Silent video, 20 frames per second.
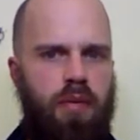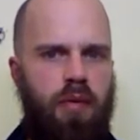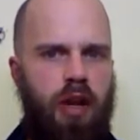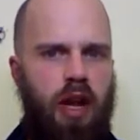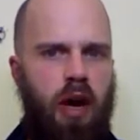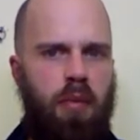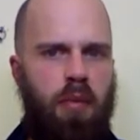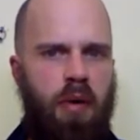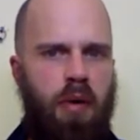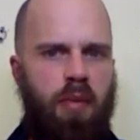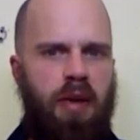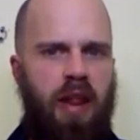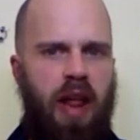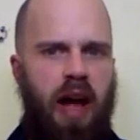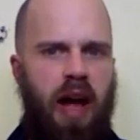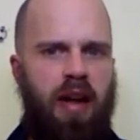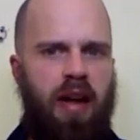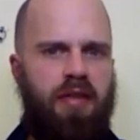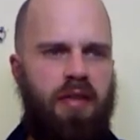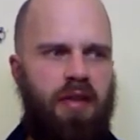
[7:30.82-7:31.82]
yeah, I'll probably
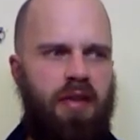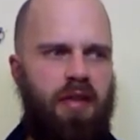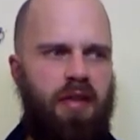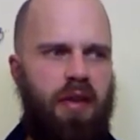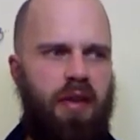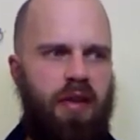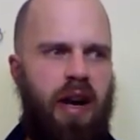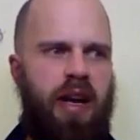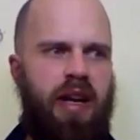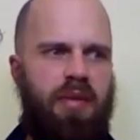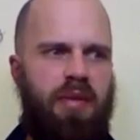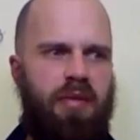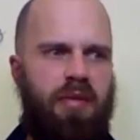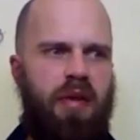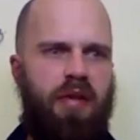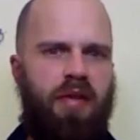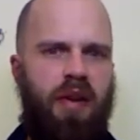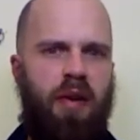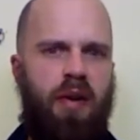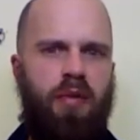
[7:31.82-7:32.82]
last,
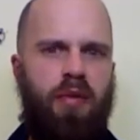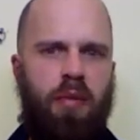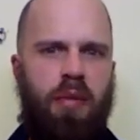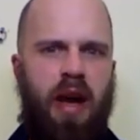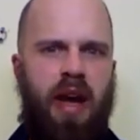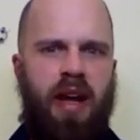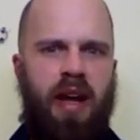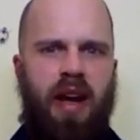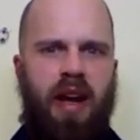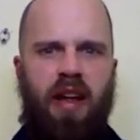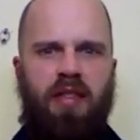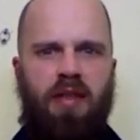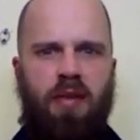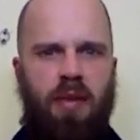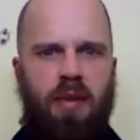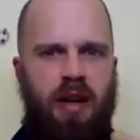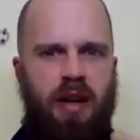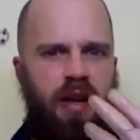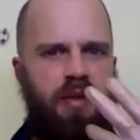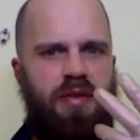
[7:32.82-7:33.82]
if I were to peg an
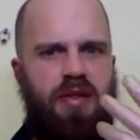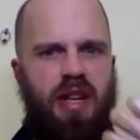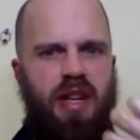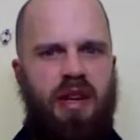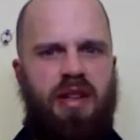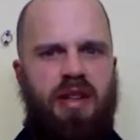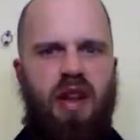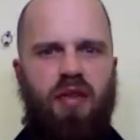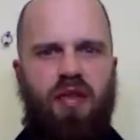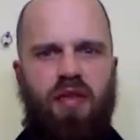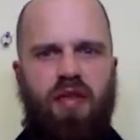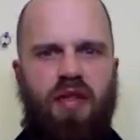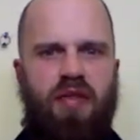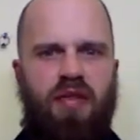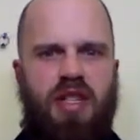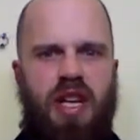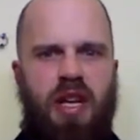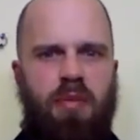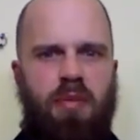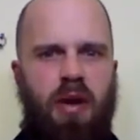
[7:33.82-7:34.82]
estimate, I'd say another
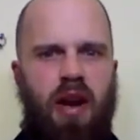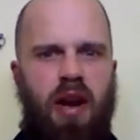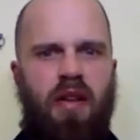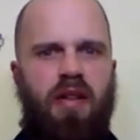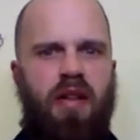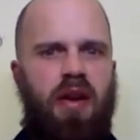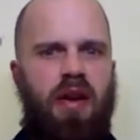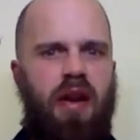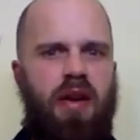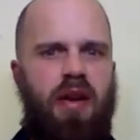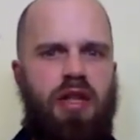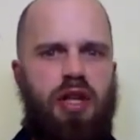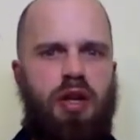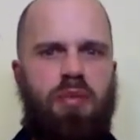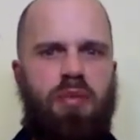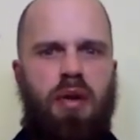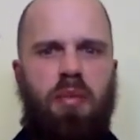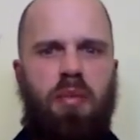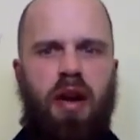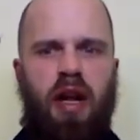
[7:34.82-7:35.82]
15 minutes and it
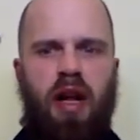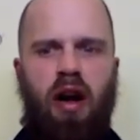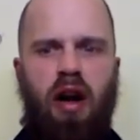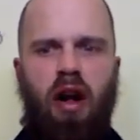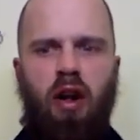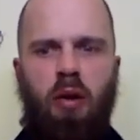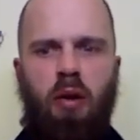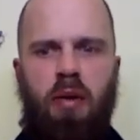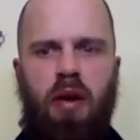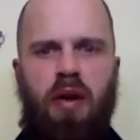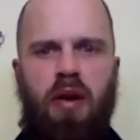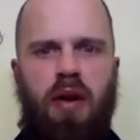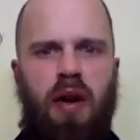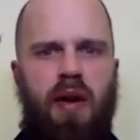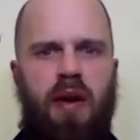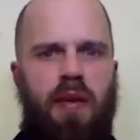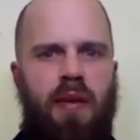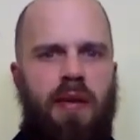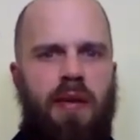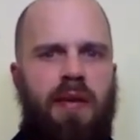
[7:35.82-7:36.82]
should be pretty calm.
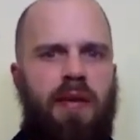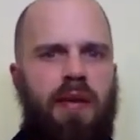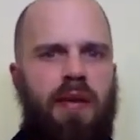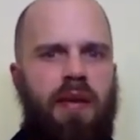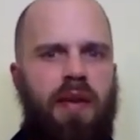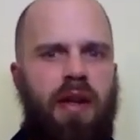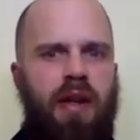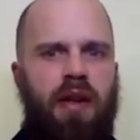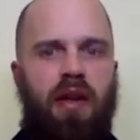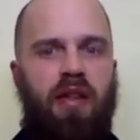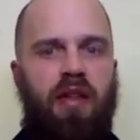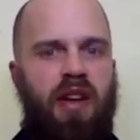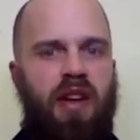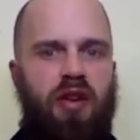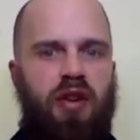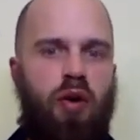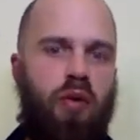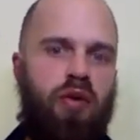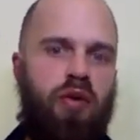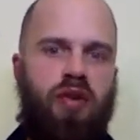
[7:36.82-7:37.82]
Unless
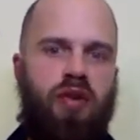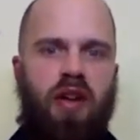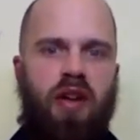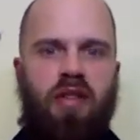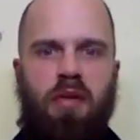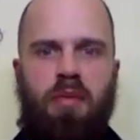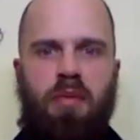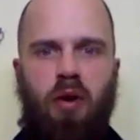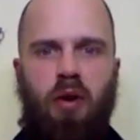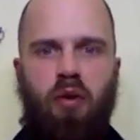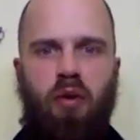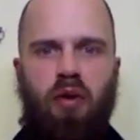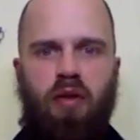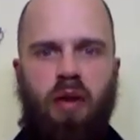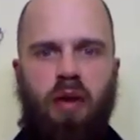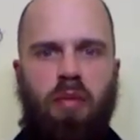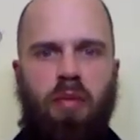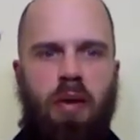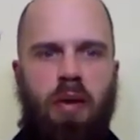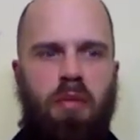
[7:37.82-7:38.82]
I'd go and drink some milk or
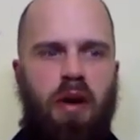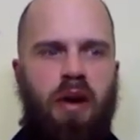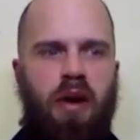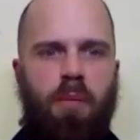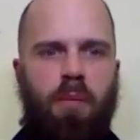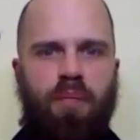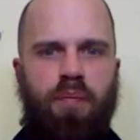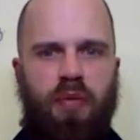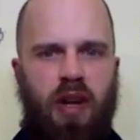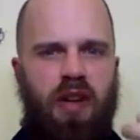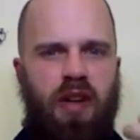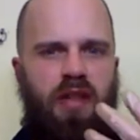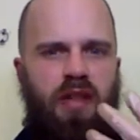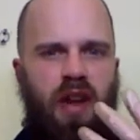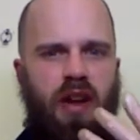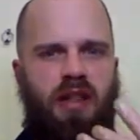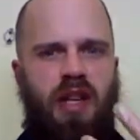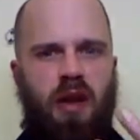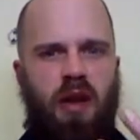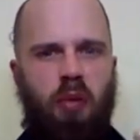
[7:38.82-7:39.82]
something, but it's
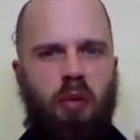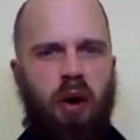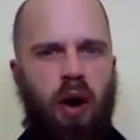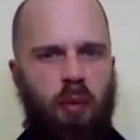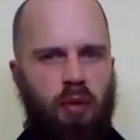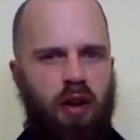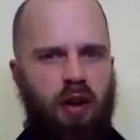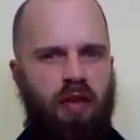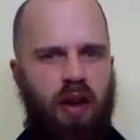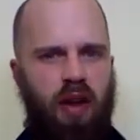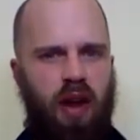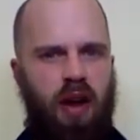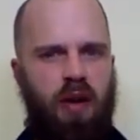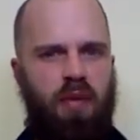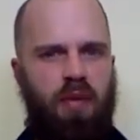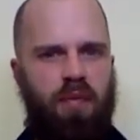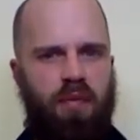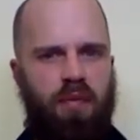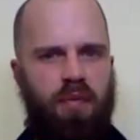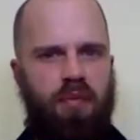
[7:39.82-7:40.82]
not to the point where it's like
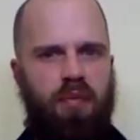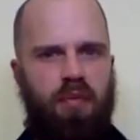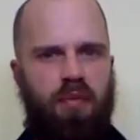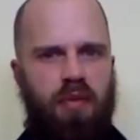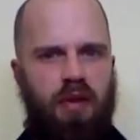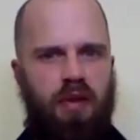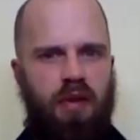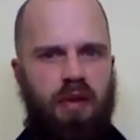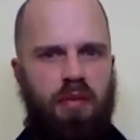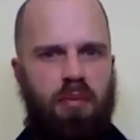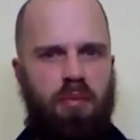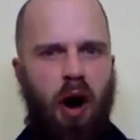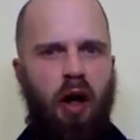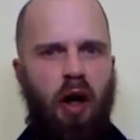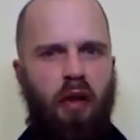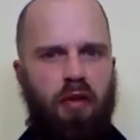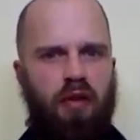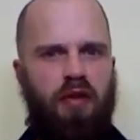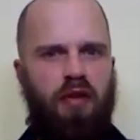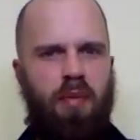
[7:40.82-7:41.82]

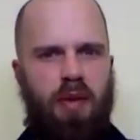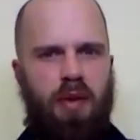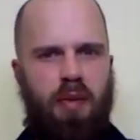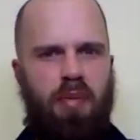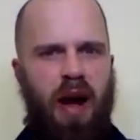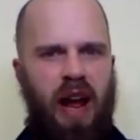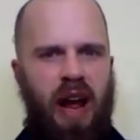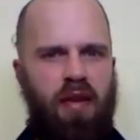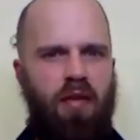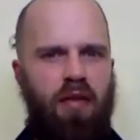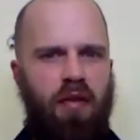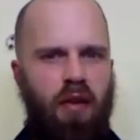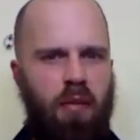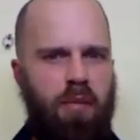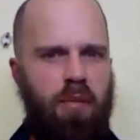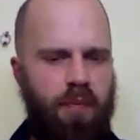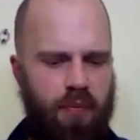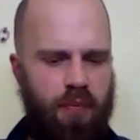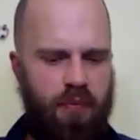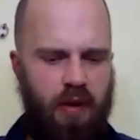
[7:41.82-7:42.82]
bothersome and
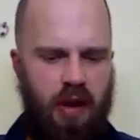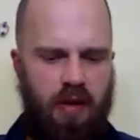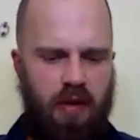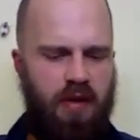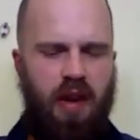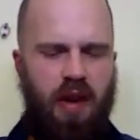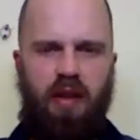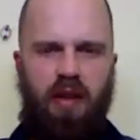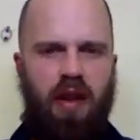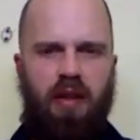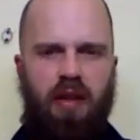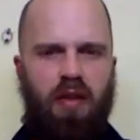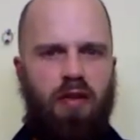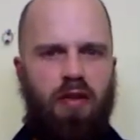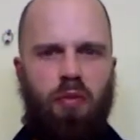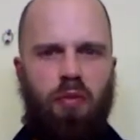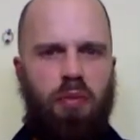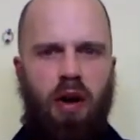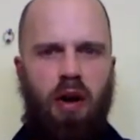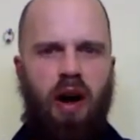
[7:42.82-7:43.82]
painful. It's not like the
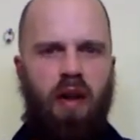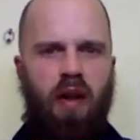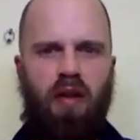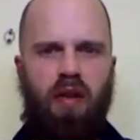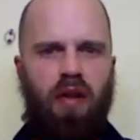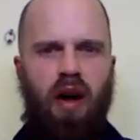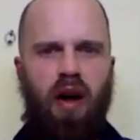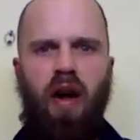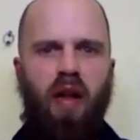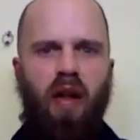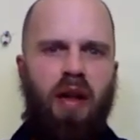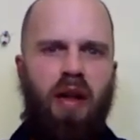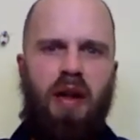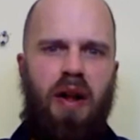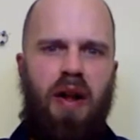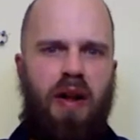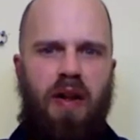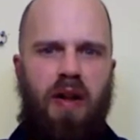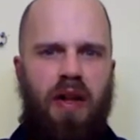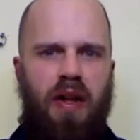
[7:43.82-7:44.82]
super hots at all.
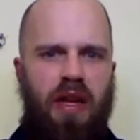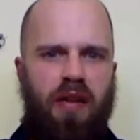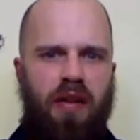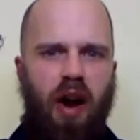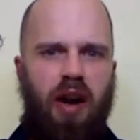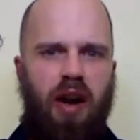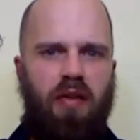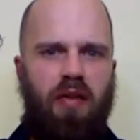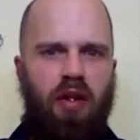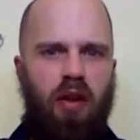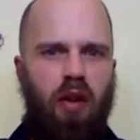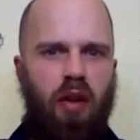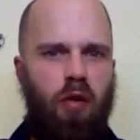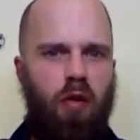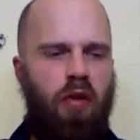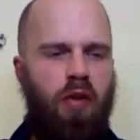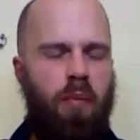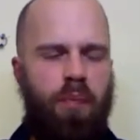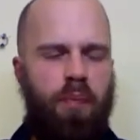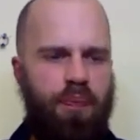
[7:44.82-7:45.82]
Not even
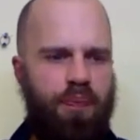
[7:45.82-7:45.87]
close.